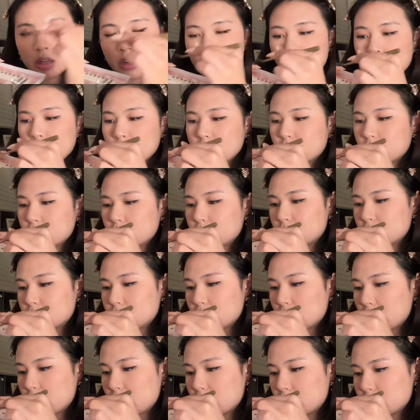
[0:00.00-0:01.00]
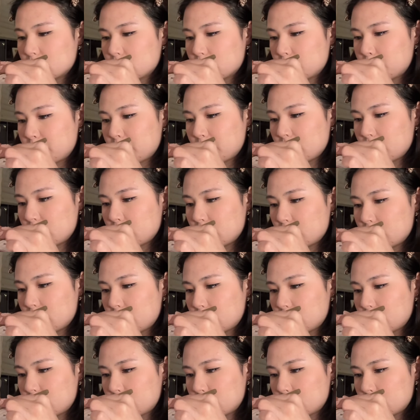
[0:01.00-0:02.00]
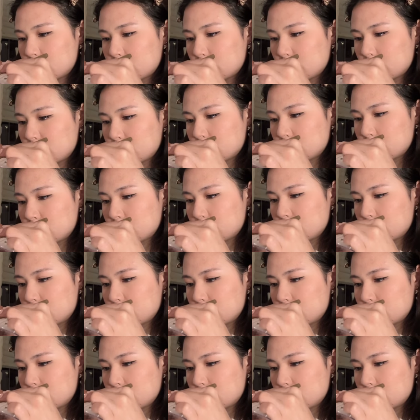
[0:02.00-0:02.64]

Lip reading: all I do is I dip it in the glue.